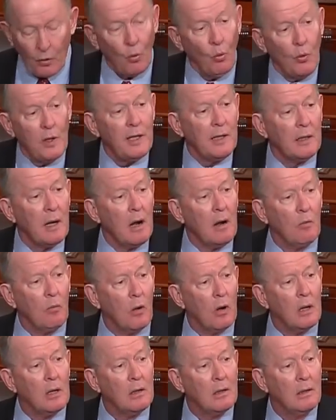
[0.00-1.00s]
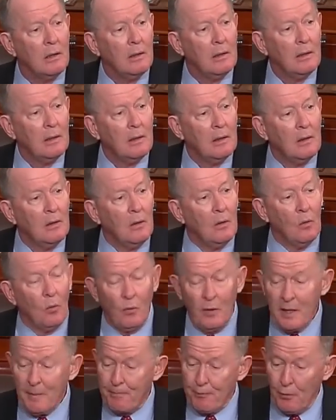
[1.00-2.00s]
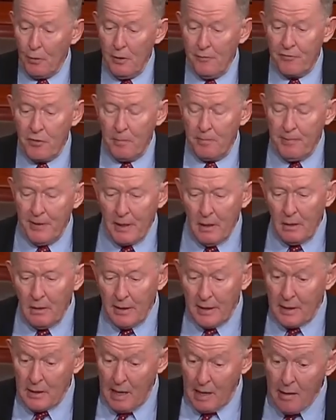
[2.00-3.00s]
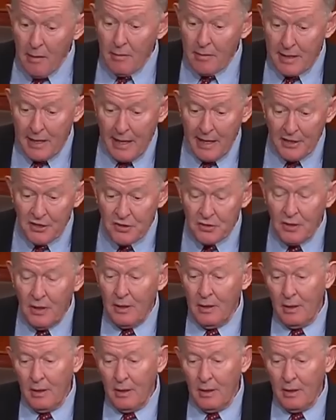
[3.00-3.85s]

We did our work. We approved the bill, in our case,